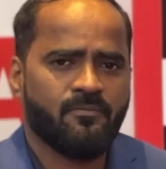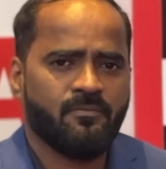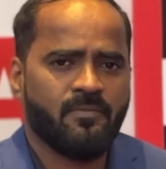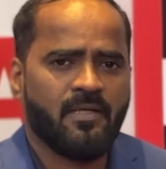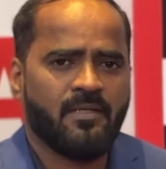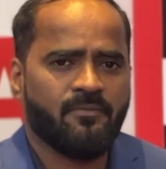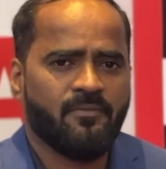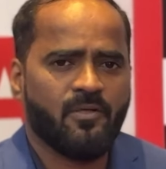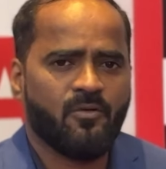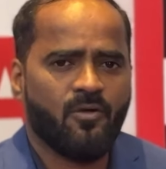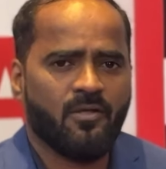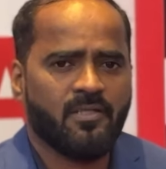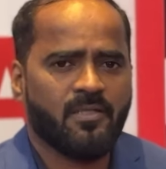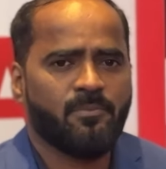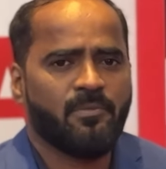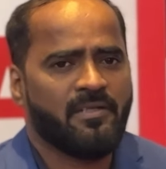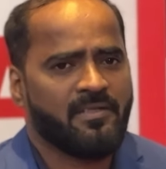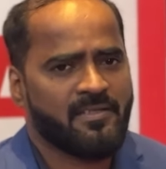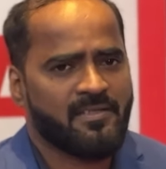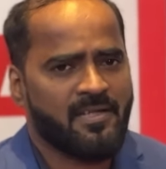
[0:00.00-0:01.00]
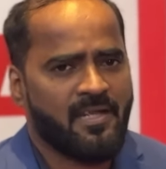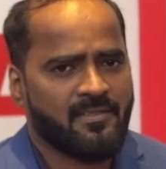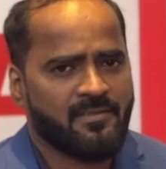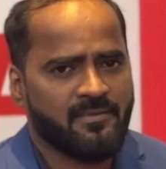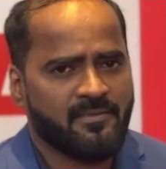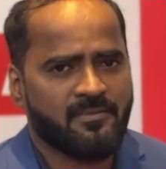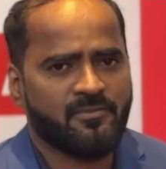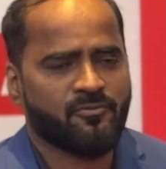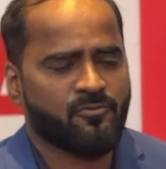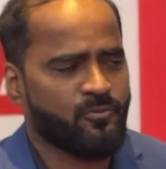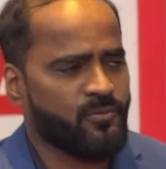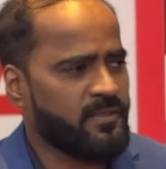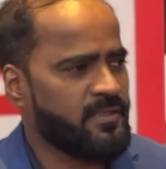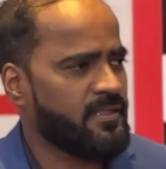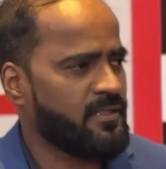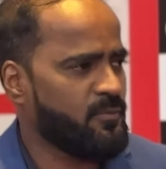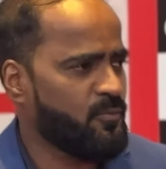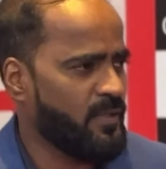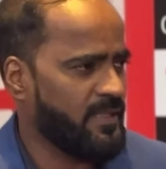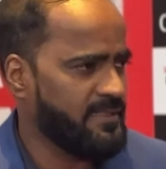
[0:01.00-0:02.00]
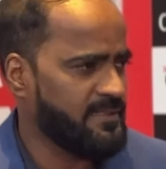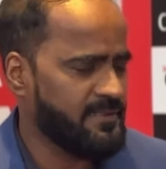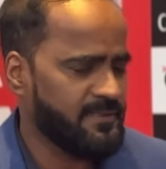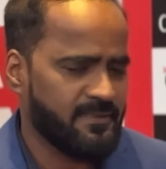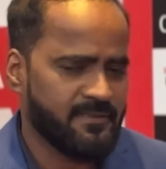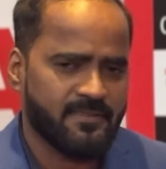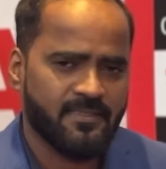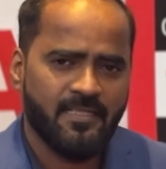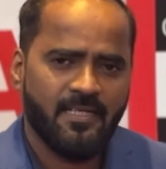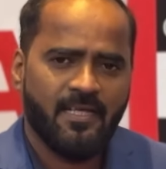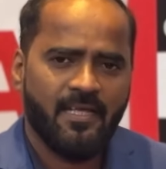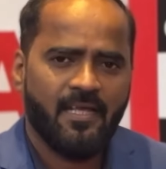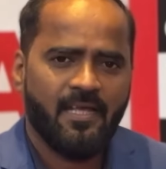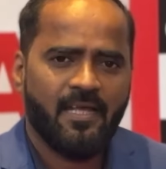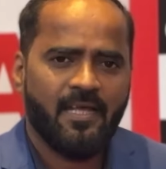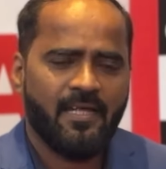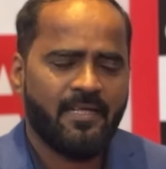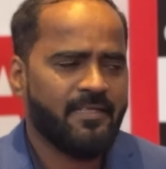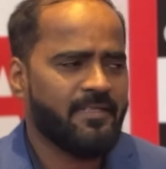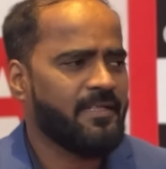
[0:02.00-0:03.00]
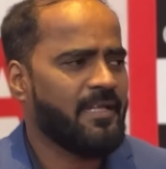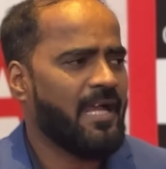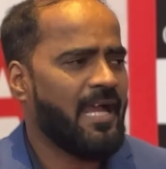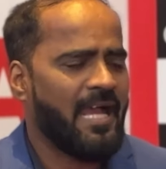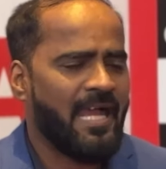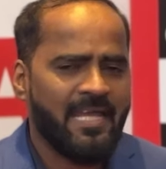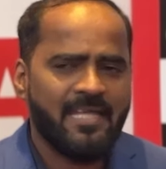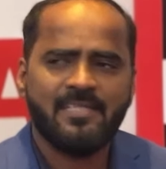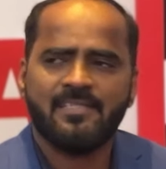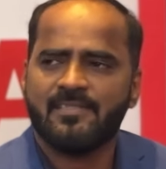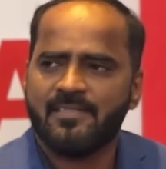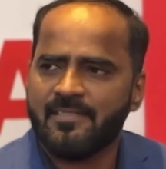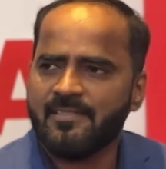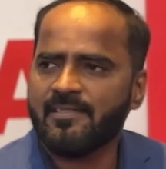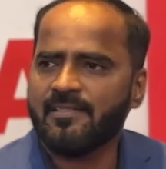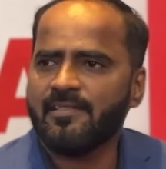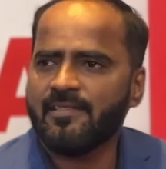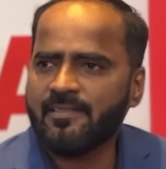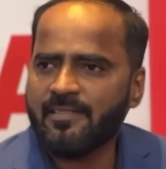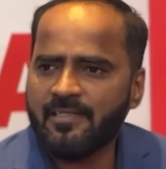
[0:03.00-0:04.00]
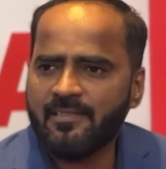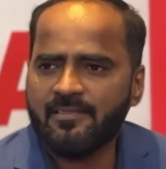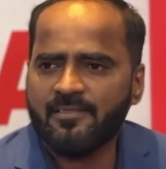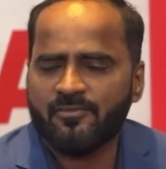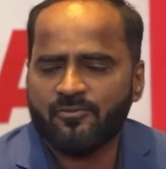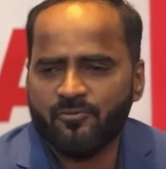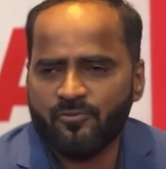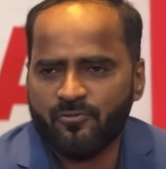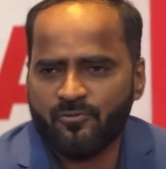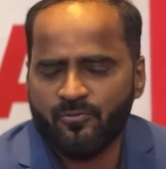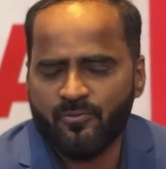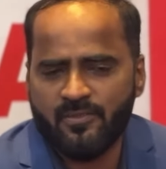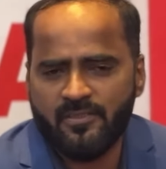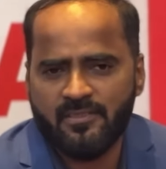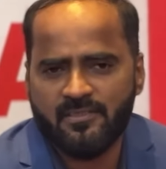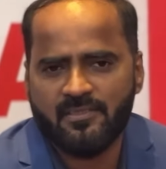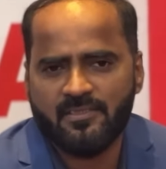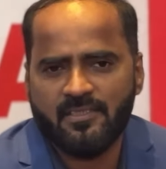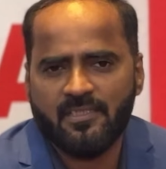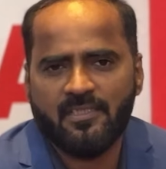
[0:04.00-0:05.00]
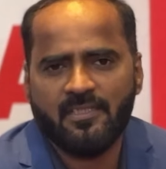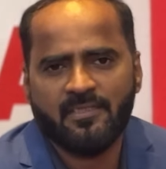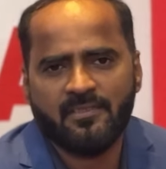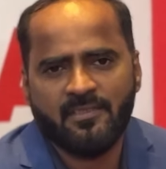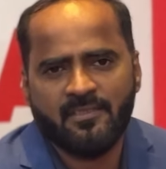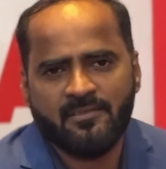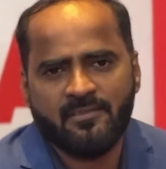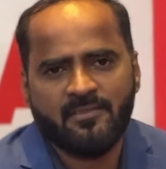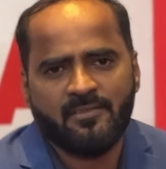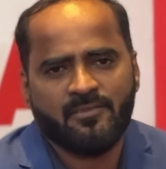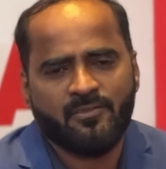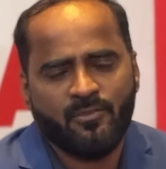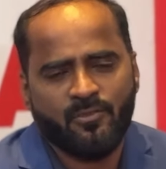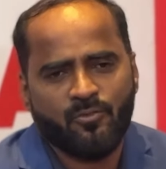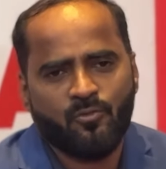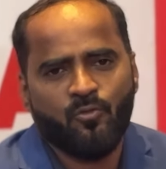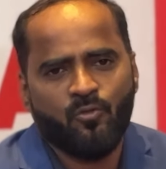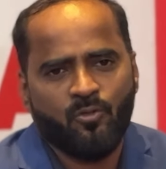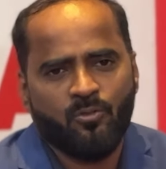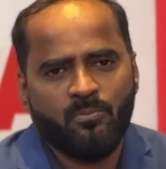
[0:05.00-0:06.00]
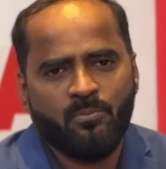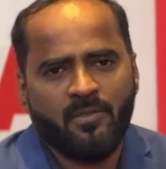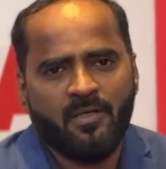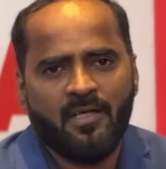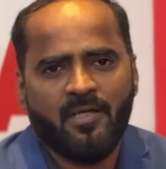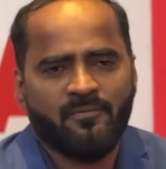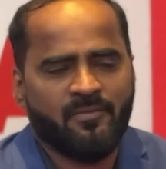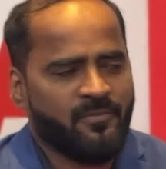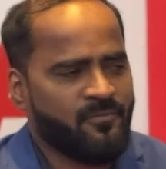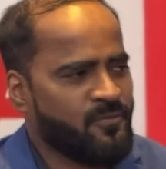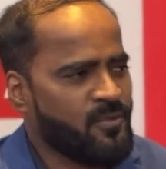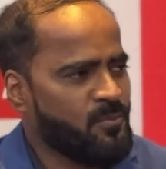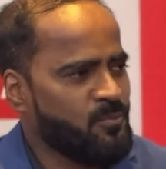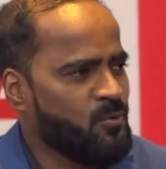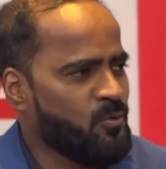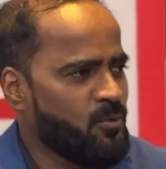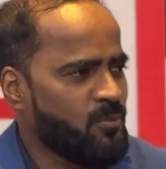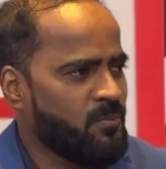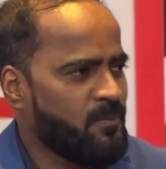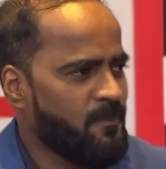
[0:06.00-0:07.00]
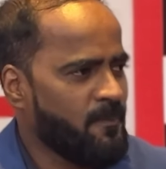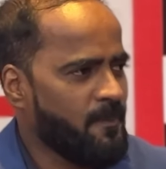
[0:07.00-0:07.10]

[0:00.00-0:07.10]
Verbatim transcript: and we call them international student advisors. And I generally tell this to students, this is your home away from home.